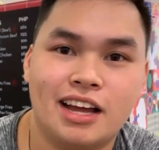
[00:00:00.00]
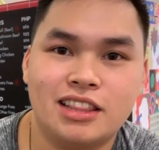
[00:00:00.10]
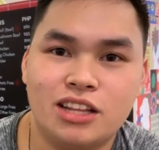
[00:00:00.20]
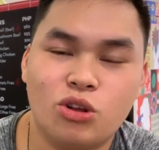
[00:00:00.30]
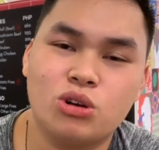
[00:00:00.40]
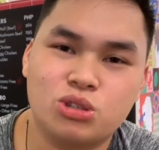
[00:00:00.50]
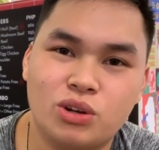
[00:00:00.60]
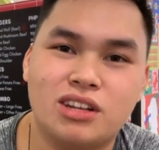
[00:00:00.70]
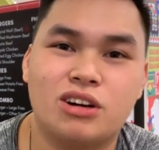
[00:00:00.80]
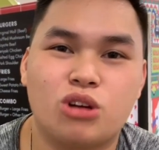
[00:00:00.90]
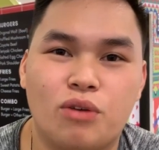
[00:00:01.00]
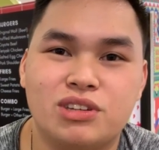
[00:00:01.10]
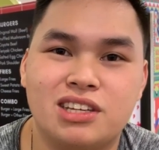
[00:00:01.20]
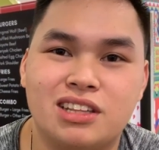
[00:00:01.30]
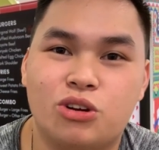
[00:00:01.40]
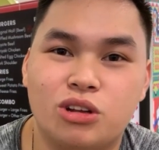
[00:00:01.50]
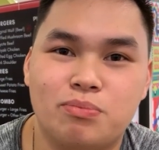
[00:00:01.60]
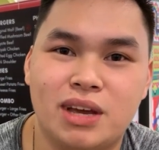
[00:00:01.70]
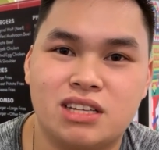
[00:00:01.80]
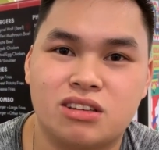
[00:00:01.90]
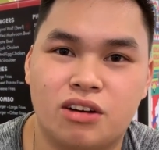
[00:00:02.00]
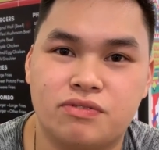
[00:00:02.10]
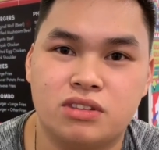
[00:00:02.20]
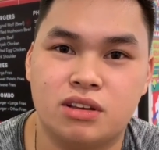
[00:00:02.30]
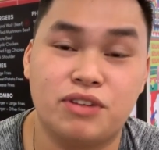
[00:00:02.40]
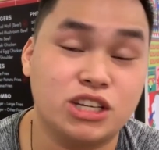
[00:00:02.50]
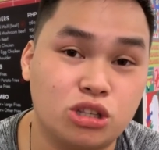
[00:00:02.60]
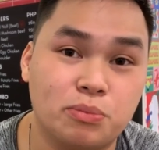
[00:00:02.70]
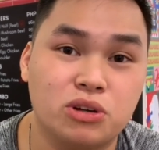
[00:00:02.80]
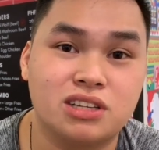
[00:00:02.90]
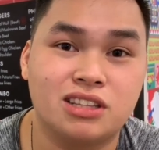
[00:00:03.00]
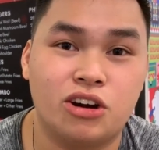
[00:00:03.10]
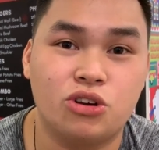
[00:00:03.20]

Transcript: And then also there's obviously the good mix of the vegetables in there.